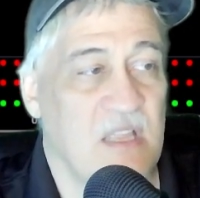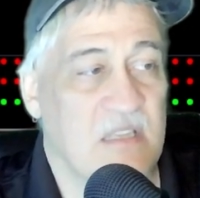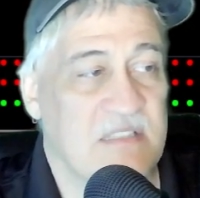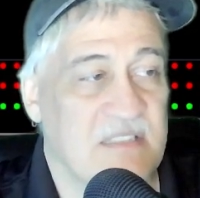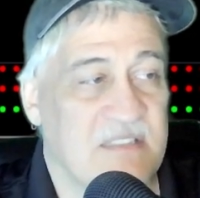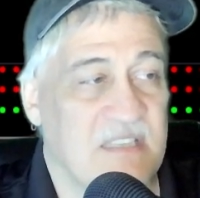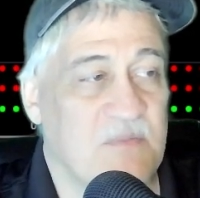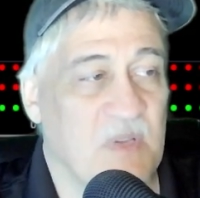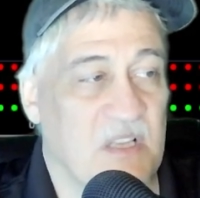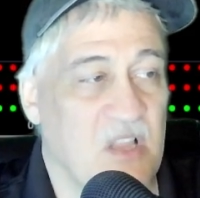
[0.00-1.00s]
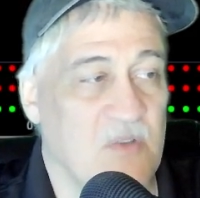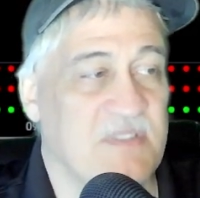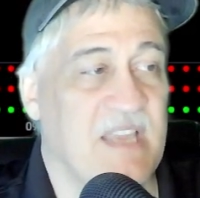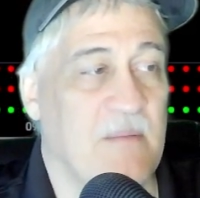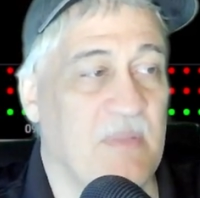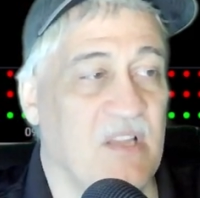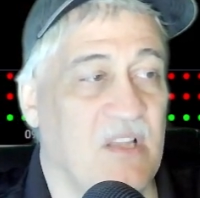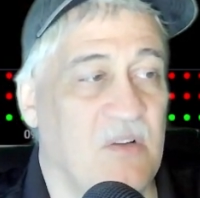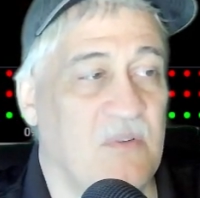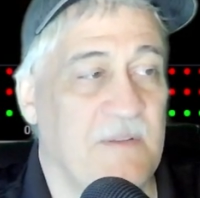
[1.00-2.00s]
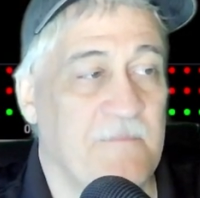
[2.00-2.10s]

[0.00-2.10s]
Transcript: Since this one closed down below,